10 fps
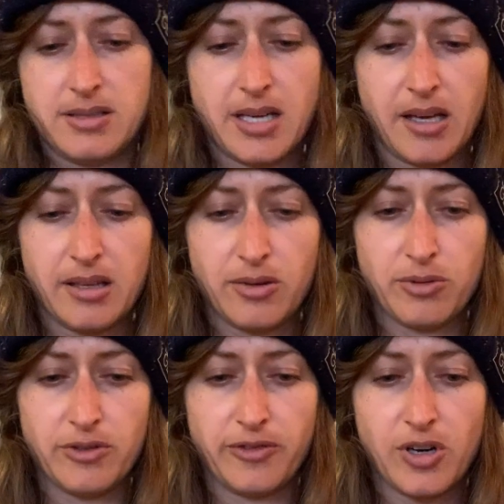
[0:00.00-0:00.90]
Death
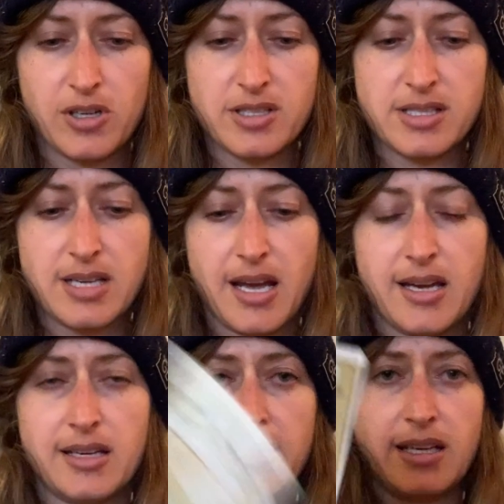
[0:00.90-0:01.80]
reversed
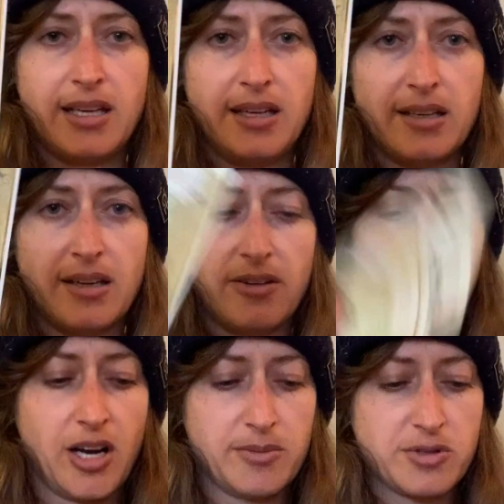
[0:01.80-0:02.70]
and King of
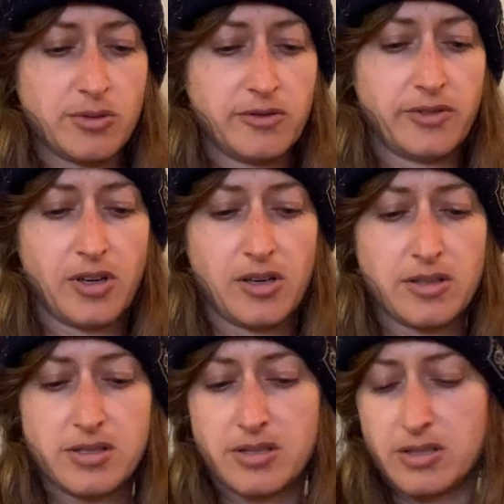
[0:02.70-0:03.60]
Cups
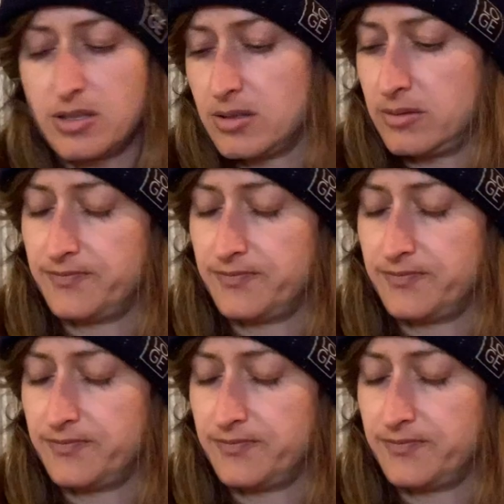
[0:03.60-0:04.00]
reversed.